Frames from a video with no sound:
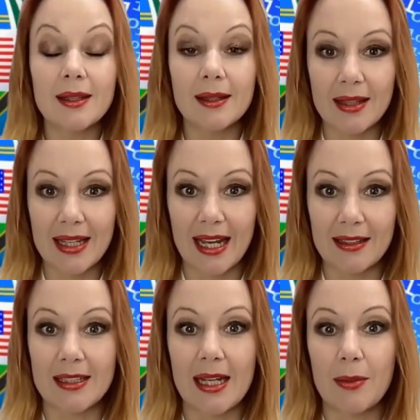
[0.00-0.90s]
the
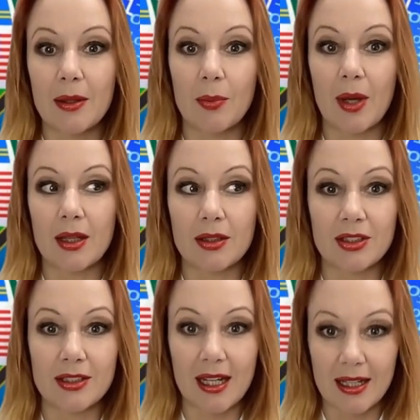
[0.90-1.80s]
landscape of modern
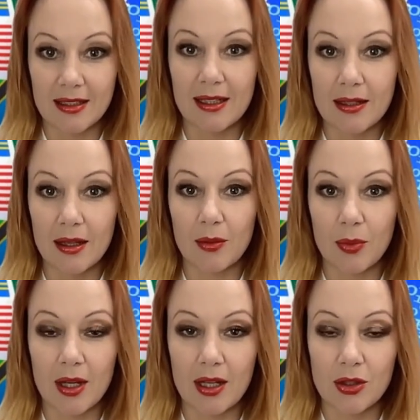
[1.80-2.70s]
society
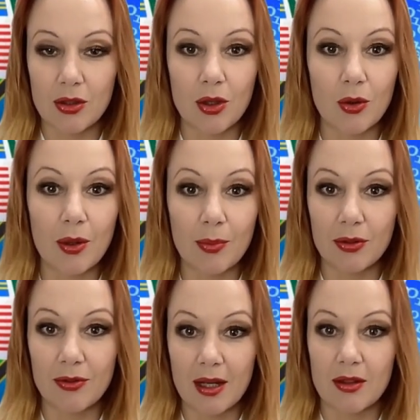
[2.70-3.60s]
will undergo a
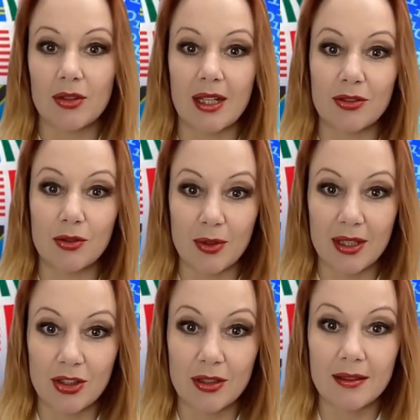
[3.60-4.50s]
profound
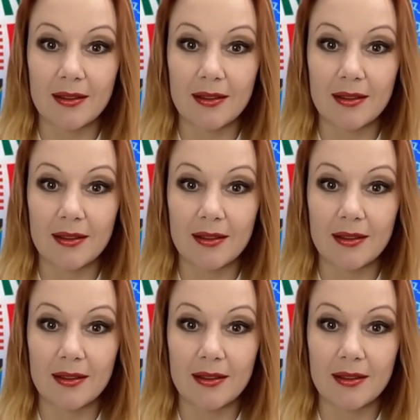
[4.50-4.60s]
transformation.